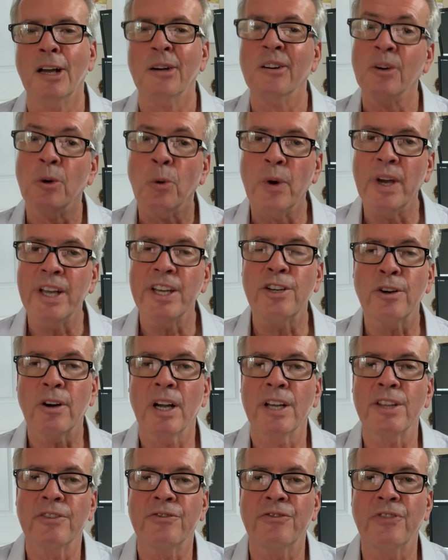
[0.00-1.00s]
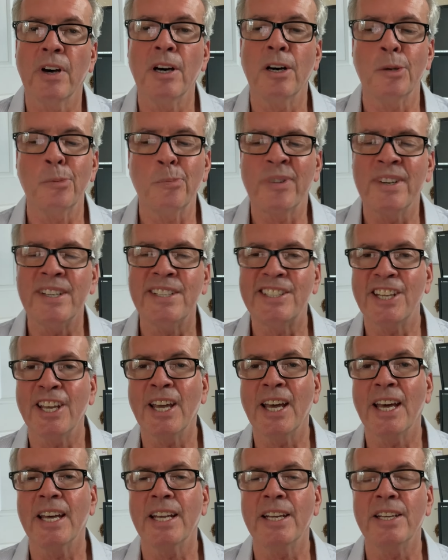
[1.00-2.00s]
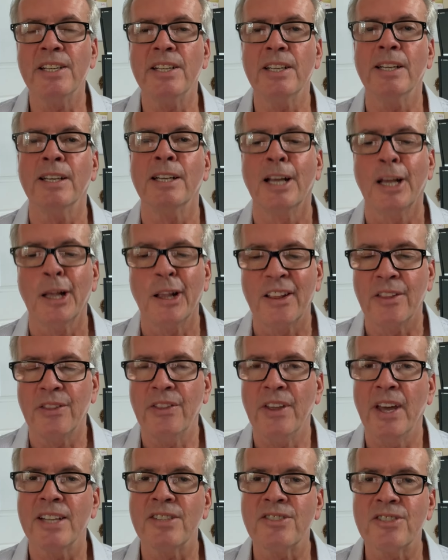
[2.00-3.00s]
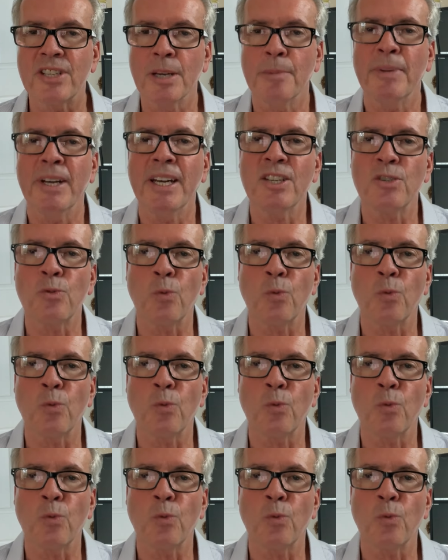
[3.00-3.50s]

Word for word: when you're on the phone, pretend that somebody is